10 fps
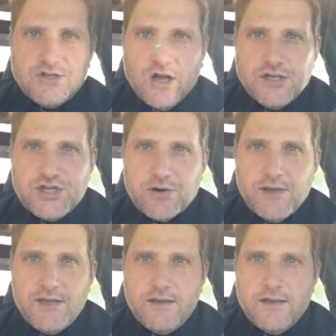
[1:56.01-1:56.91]
Don
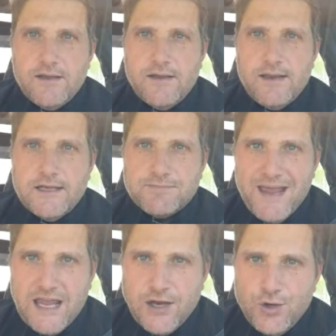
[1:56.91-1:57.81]
Cherry is
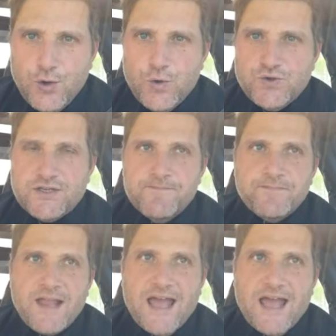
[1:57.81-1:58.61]
making news,